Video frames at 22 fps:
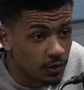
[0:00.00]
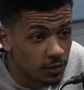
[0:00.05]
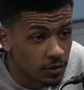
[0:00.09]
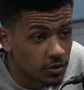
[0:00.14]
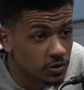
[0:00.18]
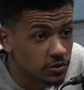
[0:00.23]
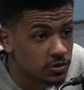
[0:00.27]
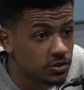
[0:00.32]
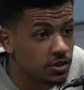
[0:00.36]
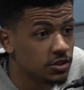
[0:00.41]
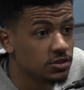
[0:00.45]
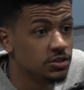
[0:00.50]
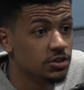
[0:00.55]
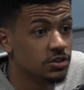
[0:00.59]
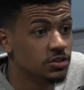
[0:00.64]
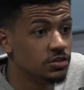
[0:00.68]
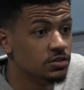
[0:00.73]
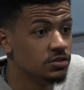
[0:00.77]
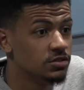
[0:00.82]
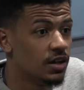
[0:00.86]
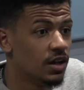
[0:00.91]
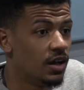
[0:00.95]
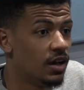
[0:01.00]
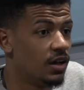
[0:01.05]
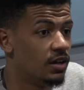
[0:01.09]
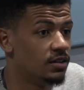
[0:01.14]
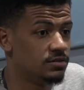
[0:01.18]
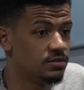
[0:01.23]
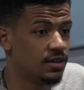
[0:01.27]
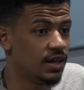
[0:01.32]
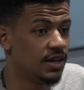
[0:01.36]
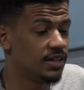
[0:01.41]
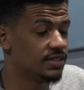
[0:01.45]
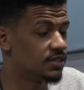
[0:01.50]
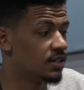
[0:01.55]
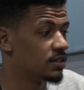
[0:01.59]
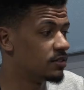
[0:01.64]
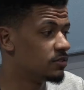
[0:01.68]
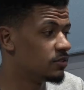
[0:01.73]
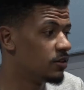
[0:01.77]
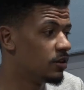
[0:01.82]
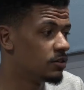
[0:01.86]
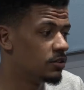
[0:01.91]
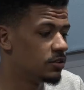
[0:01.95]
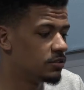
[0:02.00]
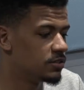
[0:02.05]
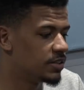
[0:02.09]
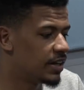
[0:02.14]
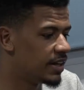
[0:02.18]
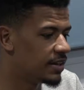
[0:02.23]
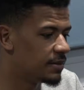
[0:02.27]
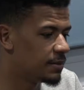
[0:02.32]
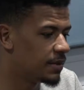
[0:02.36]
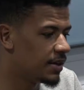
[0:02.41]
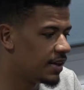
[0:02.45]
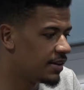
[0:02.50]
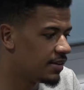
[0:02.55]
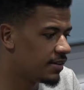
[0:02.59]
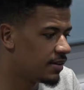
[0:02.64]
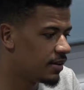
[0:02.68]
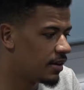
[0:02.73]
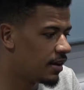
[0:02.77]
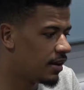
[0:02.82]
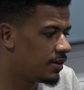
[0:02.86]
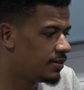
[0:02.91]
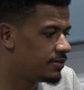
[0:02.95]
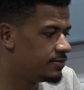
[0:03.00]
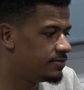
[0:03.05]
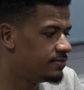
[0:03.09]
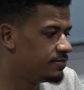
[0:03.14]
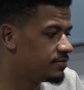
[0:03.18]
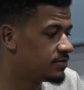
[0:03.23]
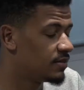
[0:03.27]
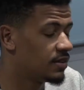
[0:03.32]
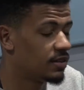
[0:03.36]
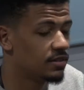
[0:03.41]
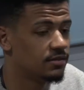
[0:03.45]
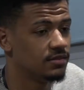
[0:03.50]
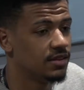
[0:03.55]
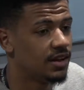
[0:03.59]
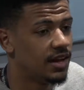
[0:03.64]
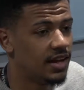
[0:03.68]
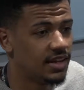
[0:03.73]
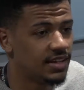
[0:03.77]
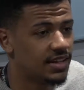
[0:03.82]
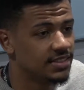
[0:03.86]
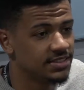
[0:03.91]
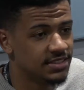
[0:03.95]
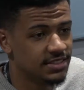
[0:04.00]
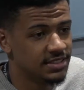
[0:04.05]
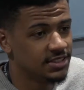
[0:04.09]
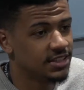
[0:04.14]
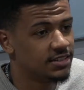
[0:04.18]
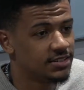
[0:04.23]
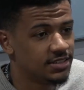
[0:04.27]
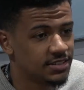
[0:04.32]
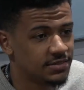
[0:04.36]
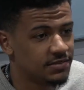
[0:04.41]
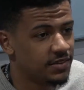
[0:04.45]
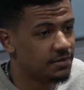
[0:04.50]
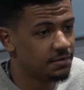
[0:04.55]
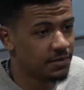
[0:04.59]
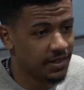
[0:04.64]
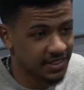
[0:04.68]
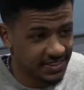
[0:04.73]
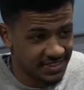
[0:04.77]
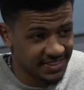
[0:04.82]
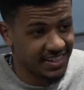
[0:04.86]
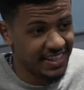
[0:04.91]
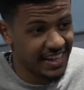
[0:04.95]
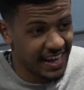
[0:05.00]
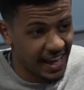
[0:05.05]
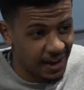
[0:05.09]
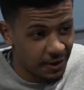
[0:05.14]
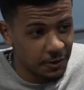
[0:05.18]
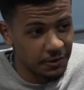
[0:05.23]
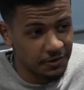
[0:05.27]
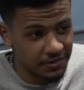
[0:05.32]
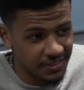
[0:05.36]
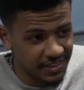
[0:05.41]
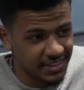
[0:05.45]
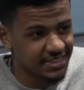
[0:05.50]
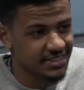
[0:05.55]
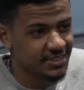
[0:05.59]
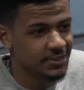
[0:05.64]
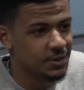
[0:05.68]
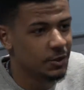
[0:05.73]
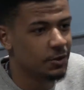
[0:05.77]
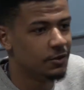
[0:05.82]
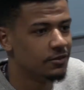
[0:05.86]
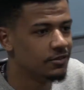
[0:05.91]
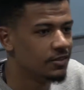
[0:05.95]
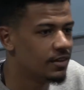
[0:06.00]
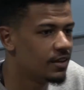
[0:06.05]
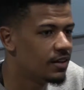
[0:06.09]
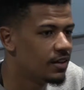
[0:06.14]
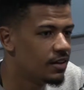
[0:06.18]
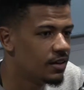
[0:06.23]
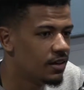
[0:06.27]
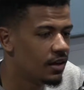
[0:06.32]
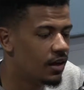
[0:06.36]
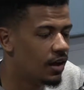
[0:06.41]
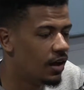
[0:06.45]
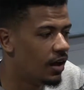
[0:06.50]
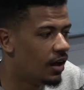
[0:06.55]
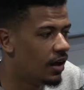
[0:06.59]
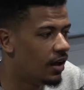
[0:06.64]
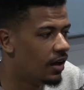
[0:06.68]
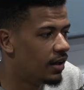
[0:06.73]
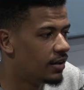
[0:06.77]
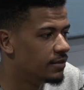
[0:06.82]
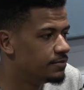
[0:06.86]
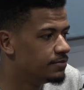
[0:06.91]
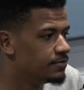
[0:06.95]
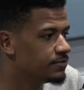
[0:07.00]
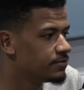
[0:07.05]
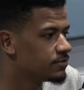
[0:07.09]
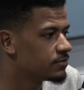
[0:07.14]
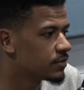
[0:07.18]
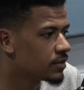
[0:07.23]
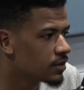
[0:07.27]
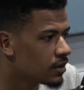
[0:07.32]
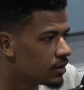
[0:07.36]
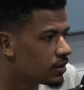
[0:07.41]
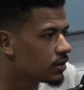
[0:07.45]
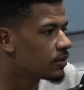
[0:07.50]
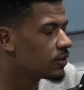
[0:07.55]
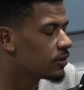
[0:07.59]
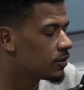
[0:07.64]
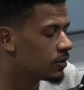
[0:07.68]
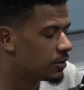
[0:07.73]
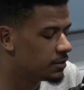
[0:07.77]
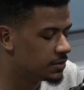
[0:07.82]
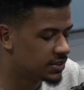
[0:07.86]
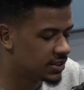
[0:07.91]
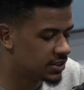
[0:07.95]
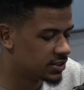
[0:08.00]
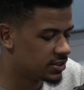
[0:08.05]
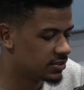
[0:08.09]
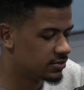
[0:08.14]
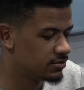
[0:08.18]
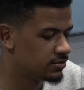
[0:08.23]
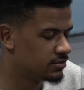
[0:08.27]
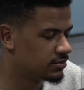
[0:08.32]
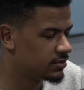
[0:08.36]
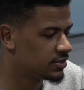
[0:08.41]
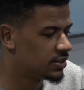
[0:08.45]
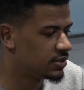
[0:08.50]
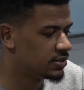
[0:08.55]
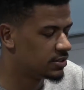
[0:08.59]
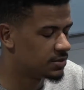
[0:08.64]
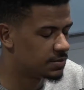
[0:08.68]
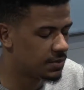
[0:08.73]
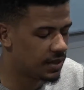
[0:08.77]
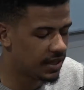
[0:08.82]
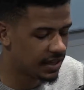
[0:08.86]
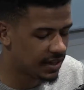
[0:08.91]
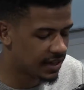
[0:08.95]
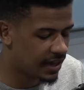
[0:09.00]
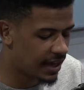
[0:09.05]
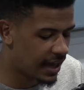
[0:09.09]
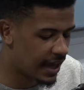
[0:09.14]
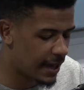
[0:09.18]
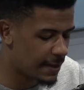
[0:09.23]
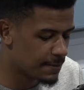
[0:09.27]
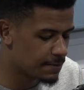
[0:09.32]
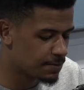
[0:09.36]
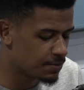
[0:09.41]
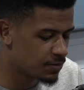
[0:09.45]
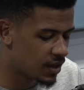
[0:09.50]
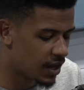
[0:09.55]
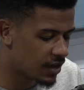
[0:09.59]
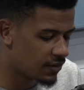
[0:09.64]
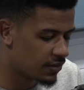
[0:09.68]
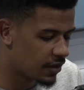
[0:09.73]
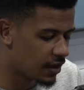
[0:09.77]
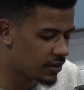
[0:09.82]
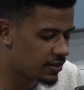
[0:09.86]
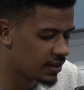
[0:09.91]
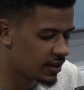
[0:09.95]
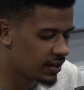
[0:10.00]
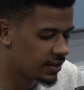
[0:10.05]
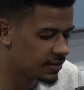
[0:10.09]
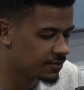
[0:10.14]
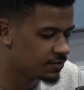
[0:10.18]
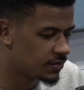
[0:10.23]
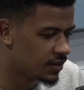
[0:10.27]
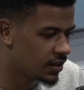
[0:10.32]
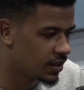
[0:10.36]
would also choose Alexander-Arnold, and I mean, as a Chelsea fan, basically out of this sort of competition, so to speak. I think